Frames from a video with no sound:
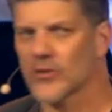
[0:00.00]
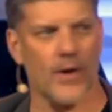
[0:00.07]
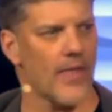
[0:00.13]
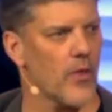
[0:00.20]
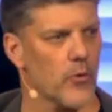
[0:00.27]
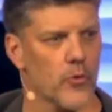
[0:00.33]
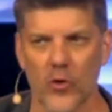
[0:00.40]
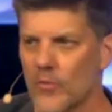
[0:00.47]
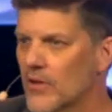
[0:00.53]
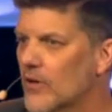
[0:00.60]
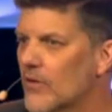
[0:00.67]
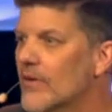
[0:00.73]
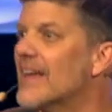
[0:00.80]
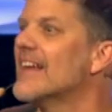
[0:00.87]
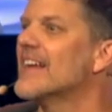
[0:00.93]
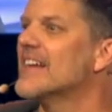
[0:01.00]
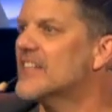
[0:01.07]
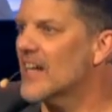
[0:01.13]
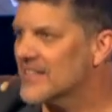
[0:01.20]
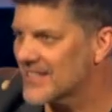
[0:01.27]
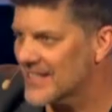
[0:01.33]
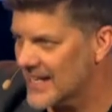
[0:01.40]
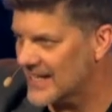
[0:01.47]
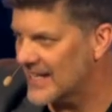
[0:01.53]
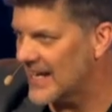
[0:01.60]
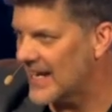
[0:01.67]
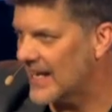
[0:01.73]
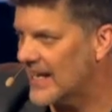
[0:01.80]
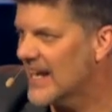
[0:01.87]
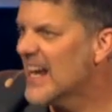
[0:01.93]
around the room a little, and he does it
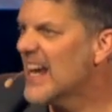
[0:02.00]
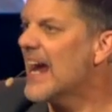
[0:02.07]
again,